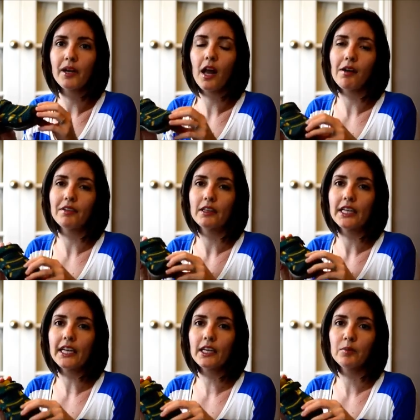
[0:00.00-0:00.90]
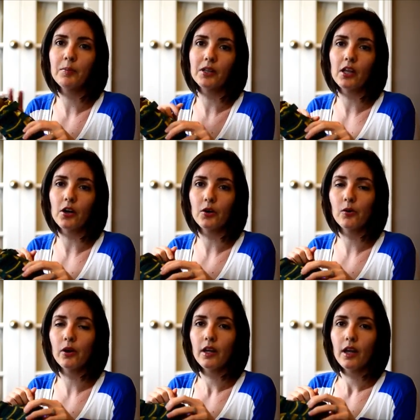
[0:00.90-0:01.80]
and I'll have a link
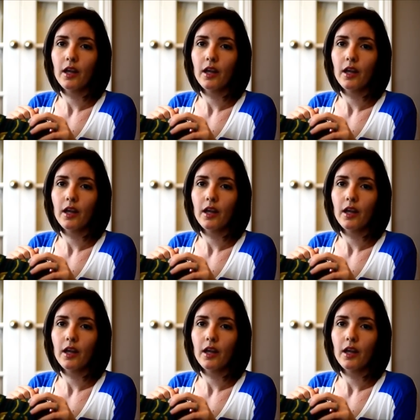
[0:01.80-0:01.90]
below